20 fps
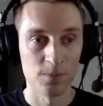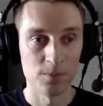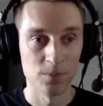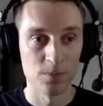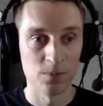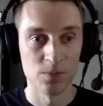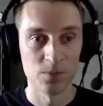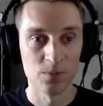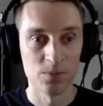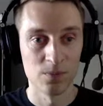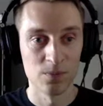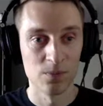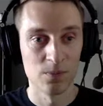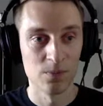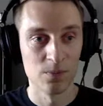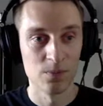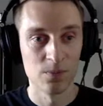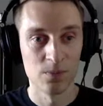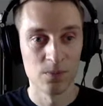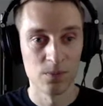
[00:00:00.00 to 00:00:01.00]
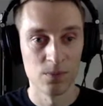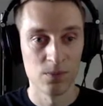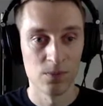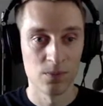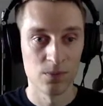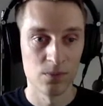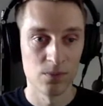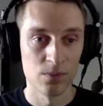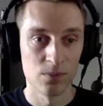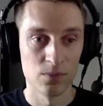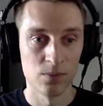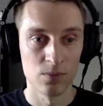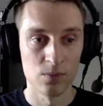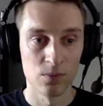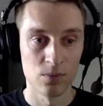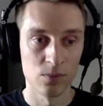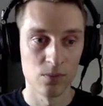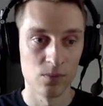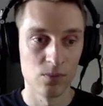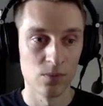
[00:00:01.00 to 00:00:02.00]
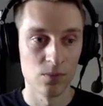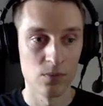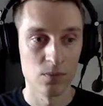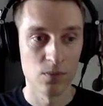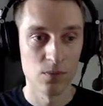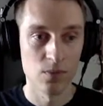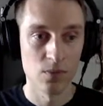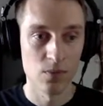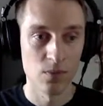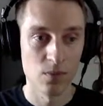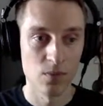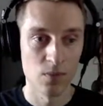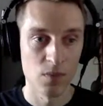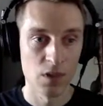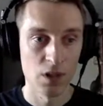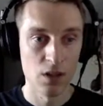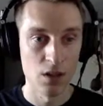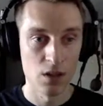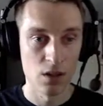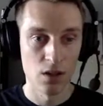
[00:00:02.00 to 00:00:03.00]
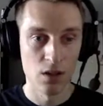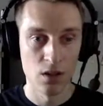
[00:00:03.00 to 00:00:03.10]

(no one is talking)